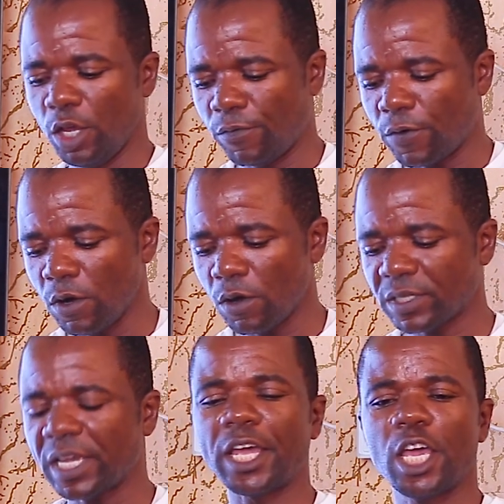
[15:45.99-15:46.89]
The
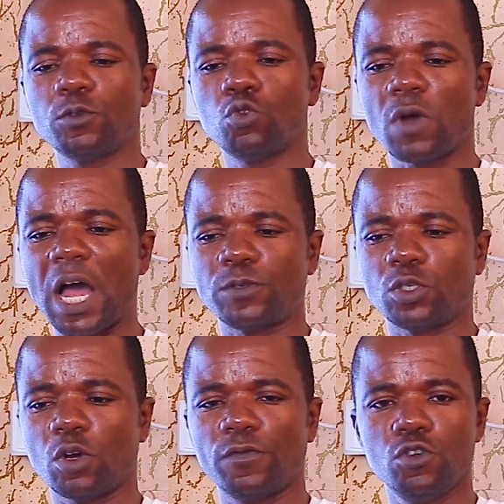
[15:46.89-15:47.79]
fungus helps to
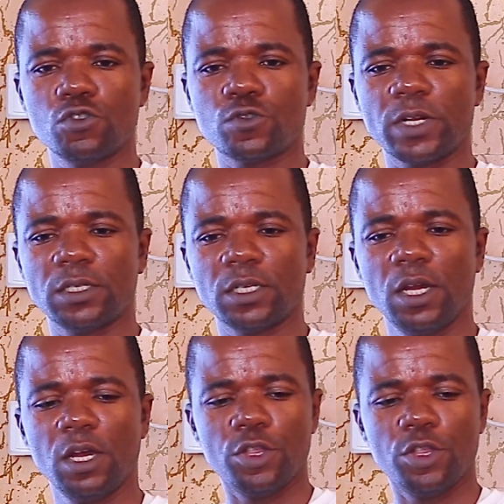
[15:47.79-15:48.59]
absorb nutrients,